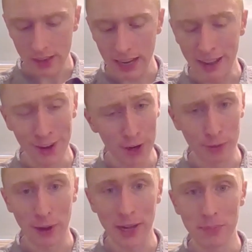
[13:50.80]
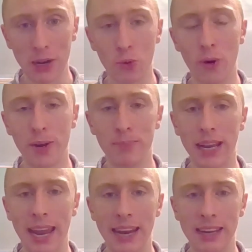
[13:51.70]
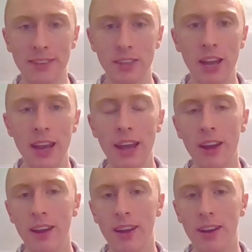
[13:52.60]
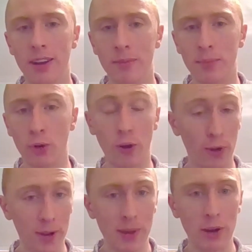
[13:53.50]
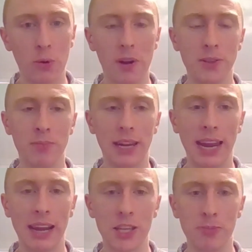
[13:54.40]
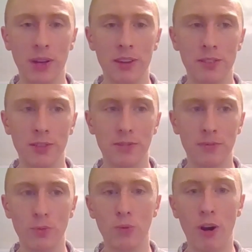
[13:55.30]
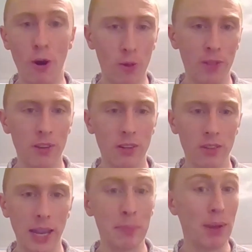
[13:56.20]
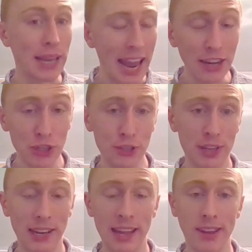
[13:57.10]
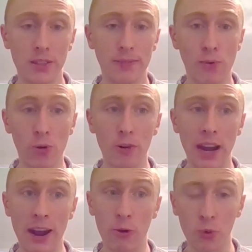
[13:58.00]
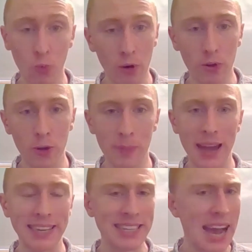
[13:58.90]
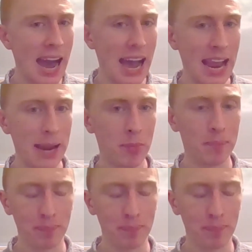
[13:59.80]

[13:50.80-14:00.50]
I love reading about quantum mechanics or learning about quantum mechanics because of all the implications that it has for our world about time,